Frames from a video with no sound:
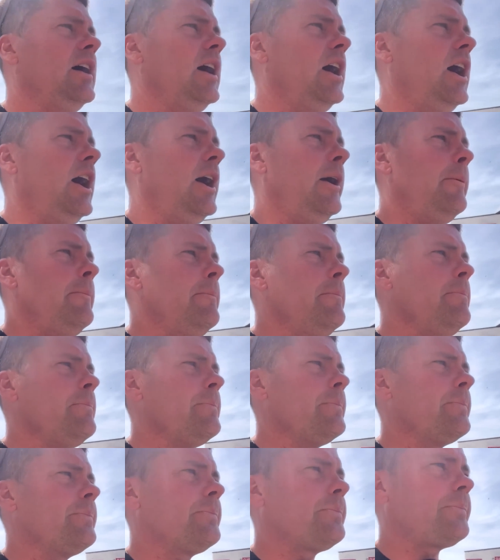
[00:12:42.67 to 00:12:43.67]

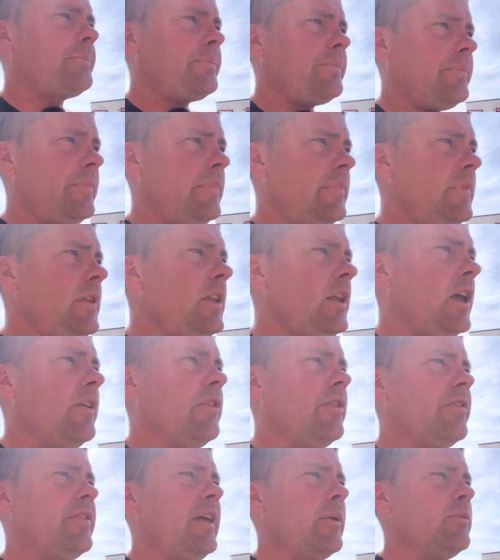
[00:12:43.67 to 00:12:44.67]

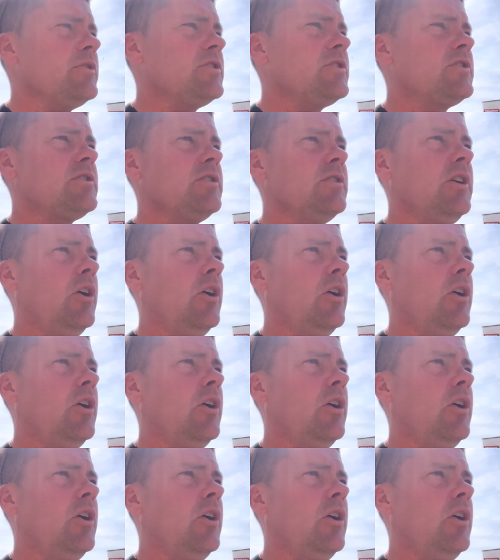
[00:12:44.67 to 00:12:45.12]
there was